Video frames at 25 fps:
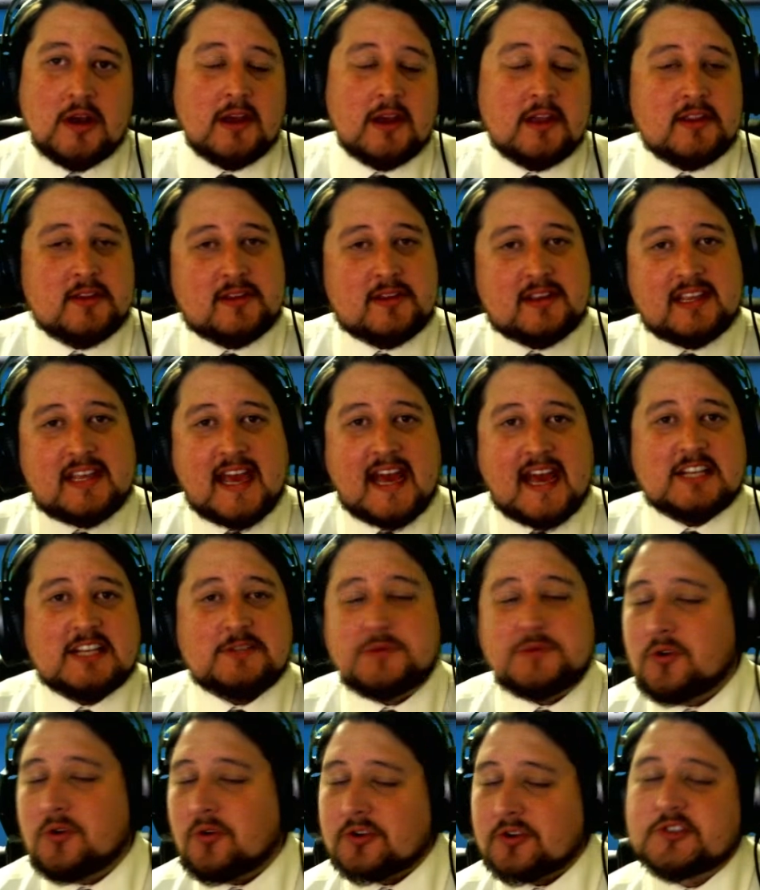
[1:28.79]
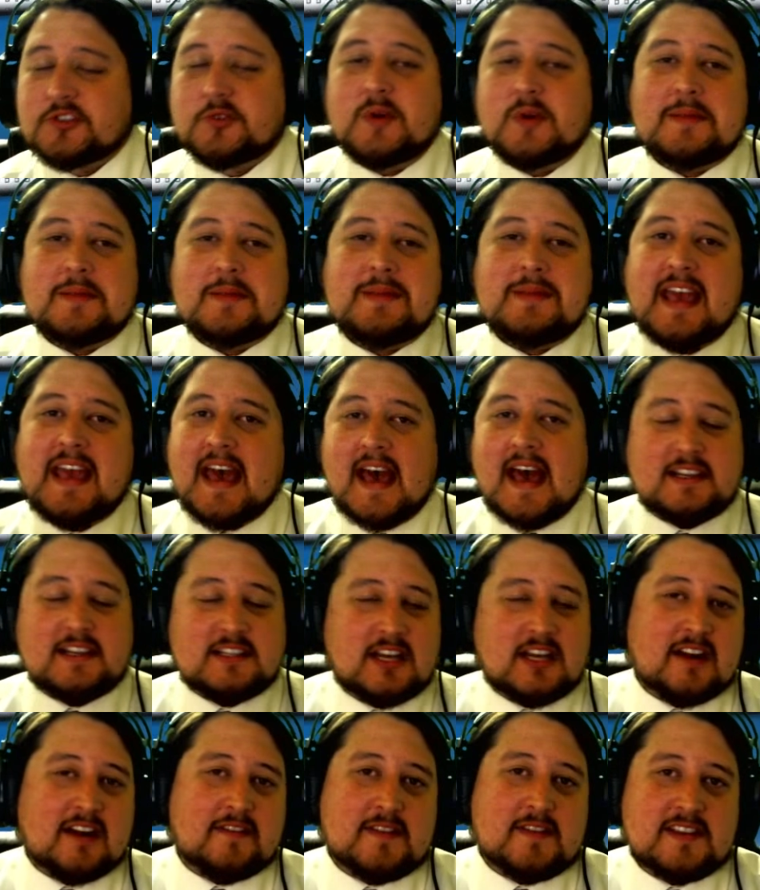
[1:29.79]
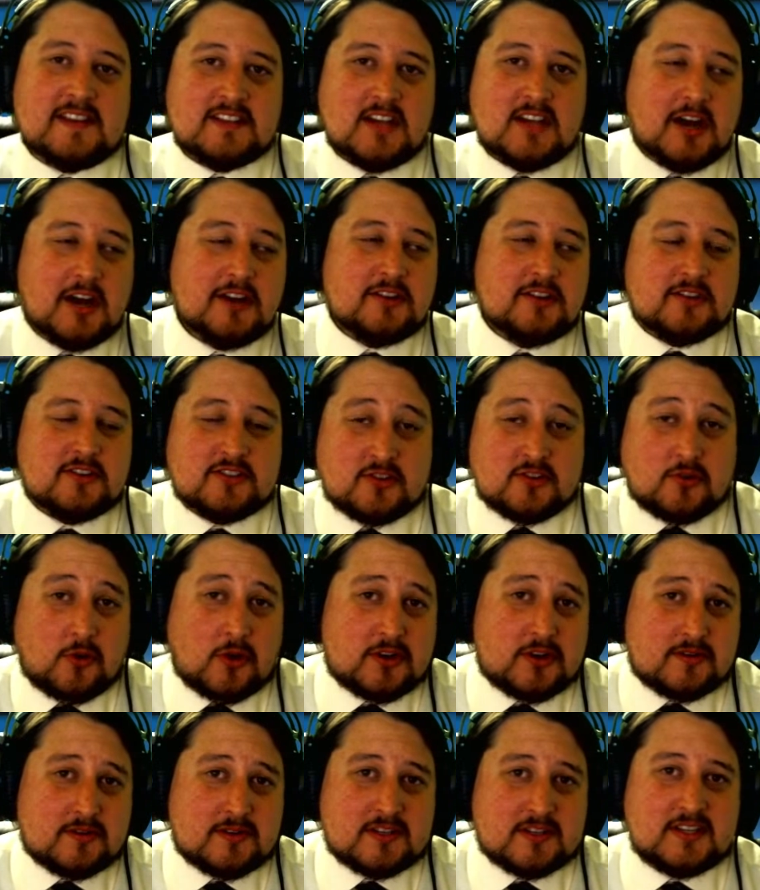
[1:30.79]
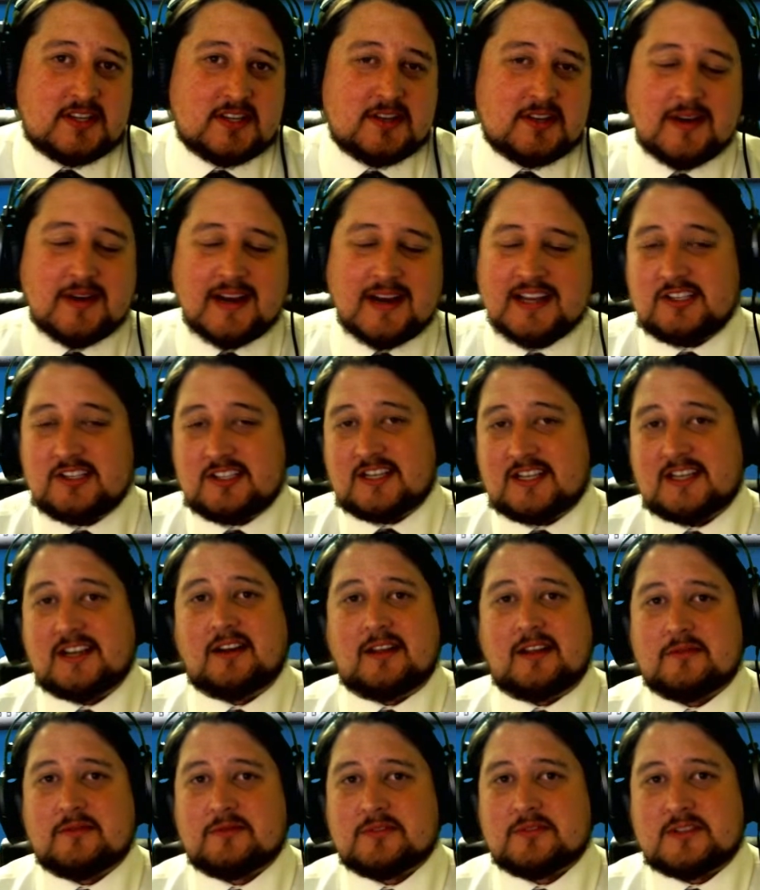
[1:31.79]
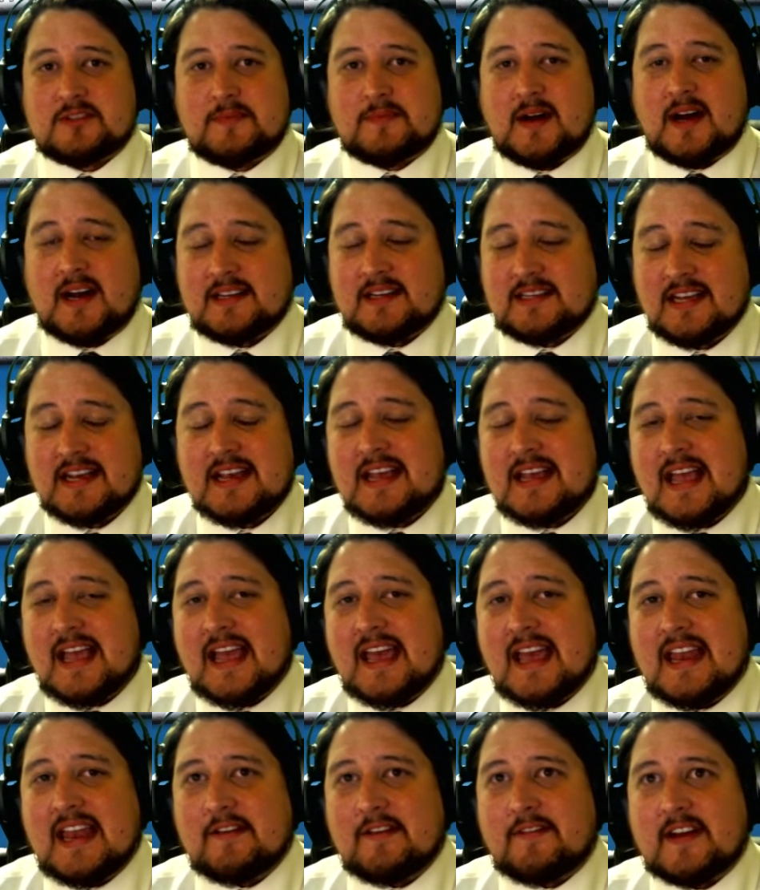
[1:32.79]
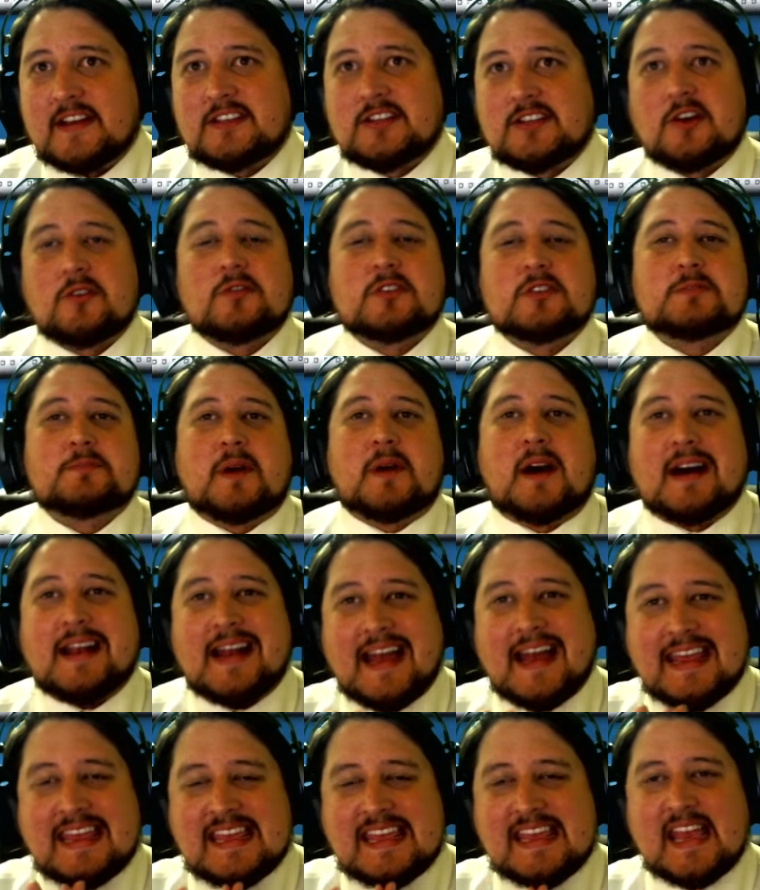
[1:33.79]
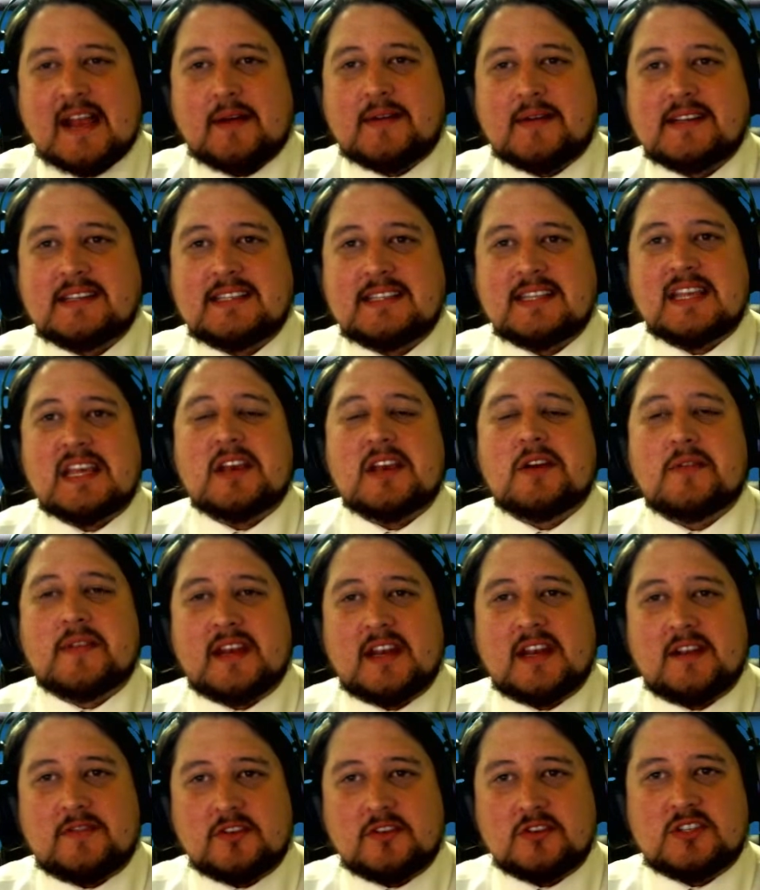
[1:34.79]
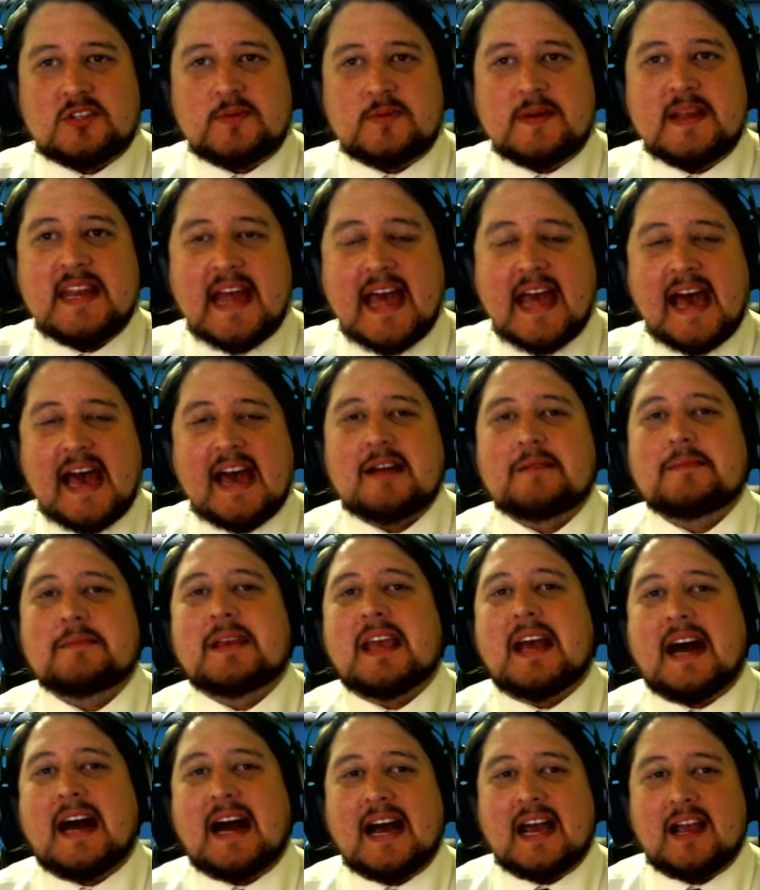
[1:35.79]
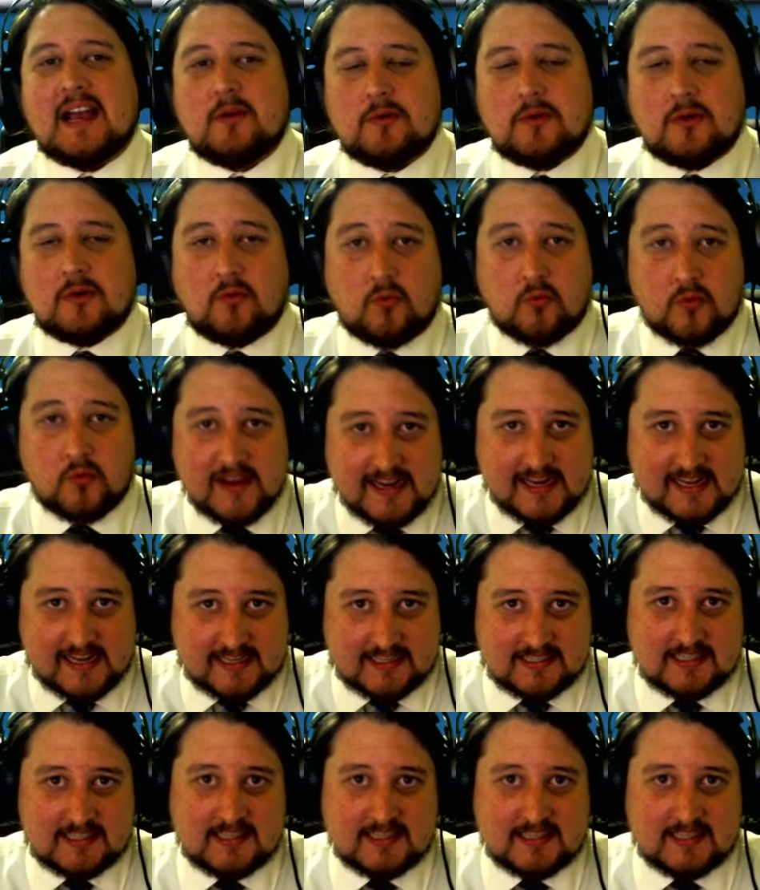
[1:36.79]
You can catch me or tweet me at Toffees_Dota2. I generally respond, and if I don't respond, I guarantee you that if you tweet at me, I will read it.